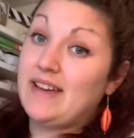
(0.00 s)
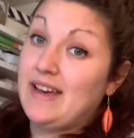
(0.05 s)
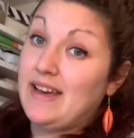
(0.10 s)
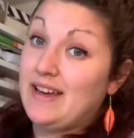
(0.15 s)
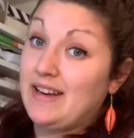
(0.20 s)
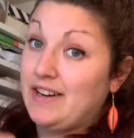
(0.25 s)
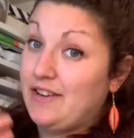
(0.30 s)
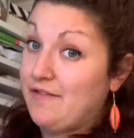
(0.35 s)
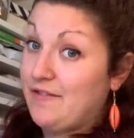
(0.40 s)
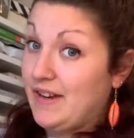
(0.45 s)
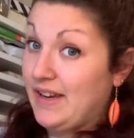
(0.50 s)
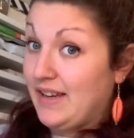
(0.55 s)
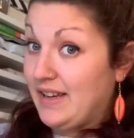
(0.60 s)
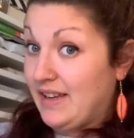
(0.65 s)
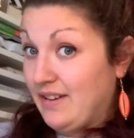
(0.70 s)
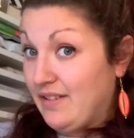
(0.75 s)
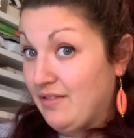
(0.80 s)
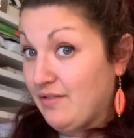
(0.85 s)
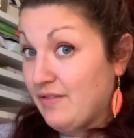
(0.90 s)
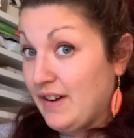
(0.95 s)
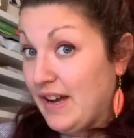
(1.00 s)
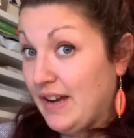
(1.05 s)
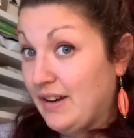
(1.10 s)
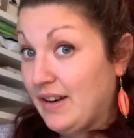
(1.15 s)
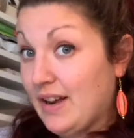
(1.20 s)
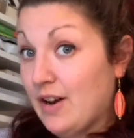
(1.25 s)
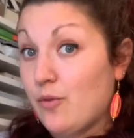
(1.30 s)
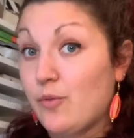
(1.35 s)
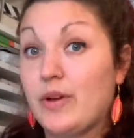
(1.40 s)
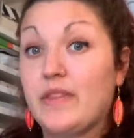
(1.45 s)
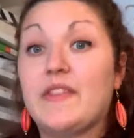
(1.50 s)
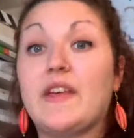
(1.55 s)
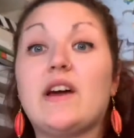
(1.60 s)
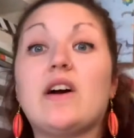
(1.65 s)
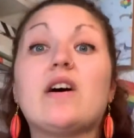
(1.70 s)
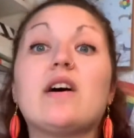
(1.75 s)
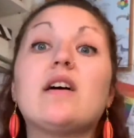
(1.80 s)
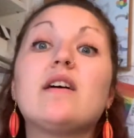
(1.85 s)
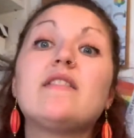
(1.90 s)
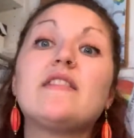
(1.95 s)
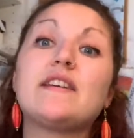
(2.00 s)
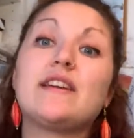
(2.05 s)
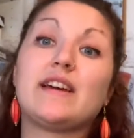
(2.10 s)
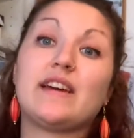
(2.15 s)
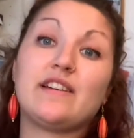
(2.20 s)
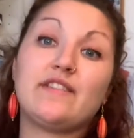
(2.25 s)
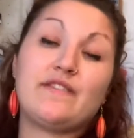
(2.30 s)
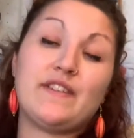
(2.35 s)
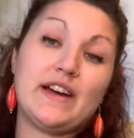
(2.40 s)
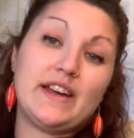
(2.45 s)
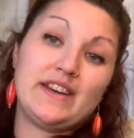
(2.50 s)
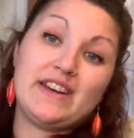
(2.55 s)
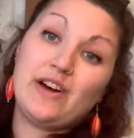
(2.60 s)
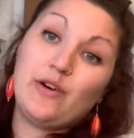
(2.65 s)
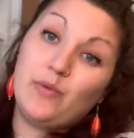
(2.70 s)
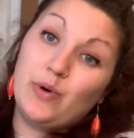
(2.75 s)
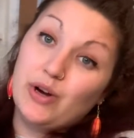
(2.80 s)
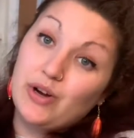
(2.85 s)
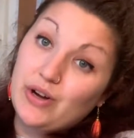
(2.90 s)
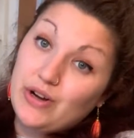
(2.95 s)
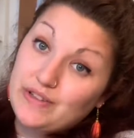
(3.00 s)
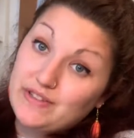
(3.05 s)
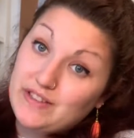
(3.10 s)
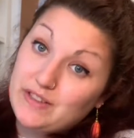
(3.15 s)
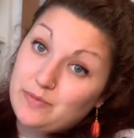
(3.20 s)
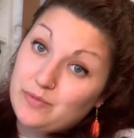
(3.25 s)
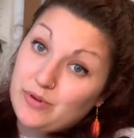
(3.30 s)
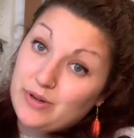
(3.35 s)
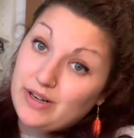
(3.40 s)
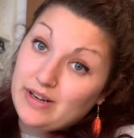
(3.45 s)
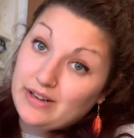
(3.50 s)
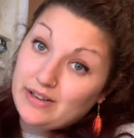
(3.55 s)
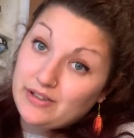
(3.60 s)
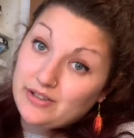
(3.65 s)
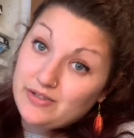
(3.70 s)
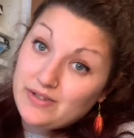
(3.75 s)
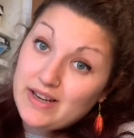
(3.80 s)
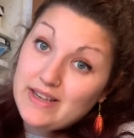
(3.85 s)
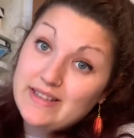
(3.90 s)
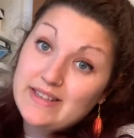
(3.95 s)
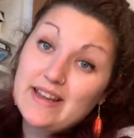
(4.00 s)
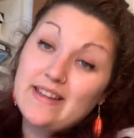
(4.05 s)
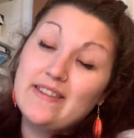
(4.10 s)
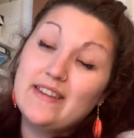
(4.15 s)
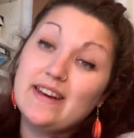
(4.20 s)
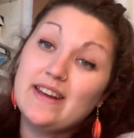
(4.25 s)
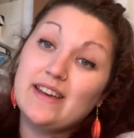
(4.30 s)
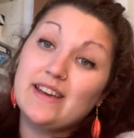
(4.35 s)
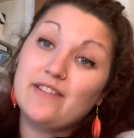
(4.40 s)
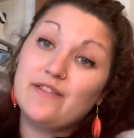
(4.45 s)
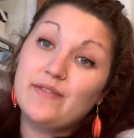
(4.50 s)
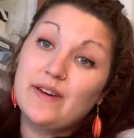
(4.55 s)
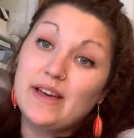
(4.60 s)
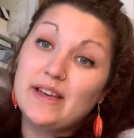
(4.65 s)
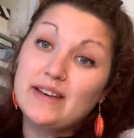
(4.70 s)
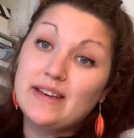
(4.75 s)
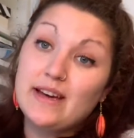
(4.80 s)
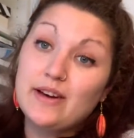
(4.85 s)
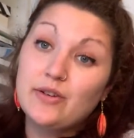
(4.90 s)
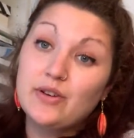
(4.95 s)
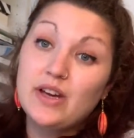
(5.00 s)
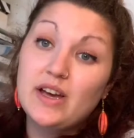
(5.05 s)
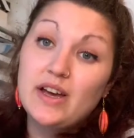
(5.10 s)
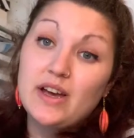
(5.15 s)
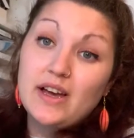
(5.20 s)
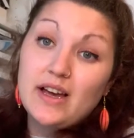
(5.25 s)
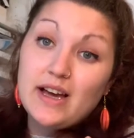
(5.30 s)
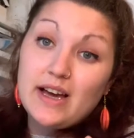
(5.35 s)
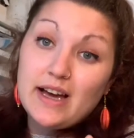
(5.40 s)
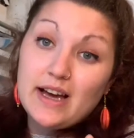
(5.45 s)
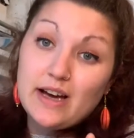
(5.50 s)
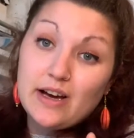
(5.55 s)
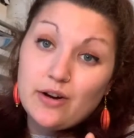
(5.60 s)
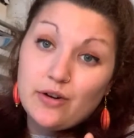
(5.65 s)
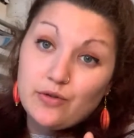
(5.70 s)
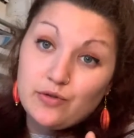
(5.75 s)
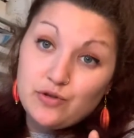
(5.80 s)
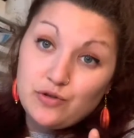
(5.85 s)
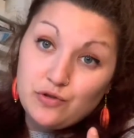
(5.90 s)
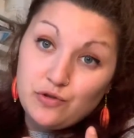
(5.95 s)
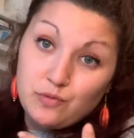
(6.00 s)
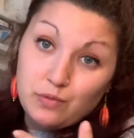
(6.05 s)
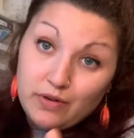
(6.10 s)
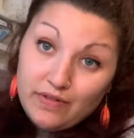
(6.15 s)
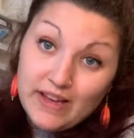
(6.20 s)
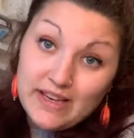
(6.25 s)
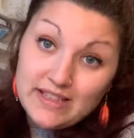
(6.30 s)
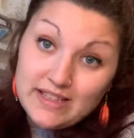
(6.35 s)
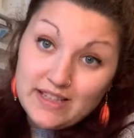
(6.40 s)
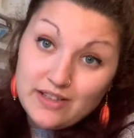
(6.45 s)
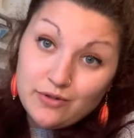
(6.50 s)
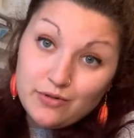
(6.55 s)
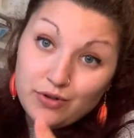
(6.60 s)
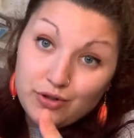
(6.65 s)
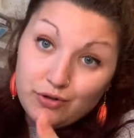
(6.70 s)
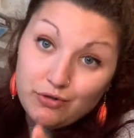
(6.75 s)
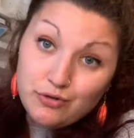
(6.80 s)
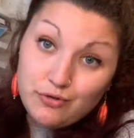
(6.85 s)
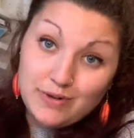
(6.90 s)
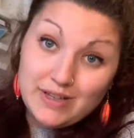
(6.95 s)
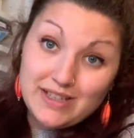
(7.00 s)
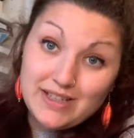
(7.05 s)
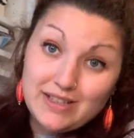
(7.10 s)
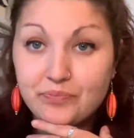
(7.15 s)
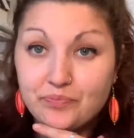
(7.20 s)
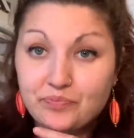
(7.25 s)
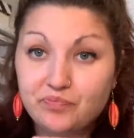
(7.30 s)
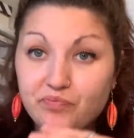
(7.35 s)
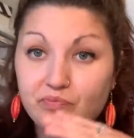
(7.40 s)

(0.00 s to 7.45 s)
And if I can find out what they are, then I can find out what causes prenatal stress, and then I can find out how to prevent it or to treat it.